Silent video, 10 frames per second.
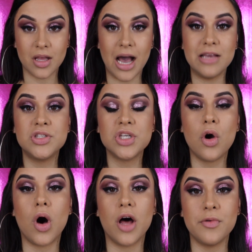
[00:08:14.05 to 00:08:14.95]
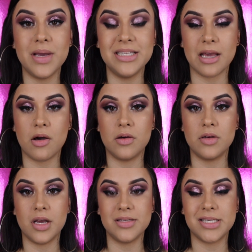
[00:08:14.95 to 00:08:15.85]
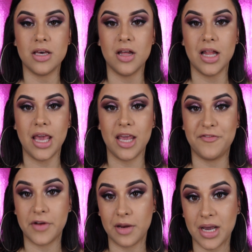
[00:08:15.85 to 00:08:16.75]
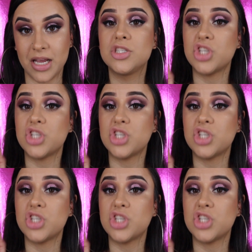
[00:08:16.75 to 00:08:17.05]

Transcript: I used to go all the way down until a friend of mine,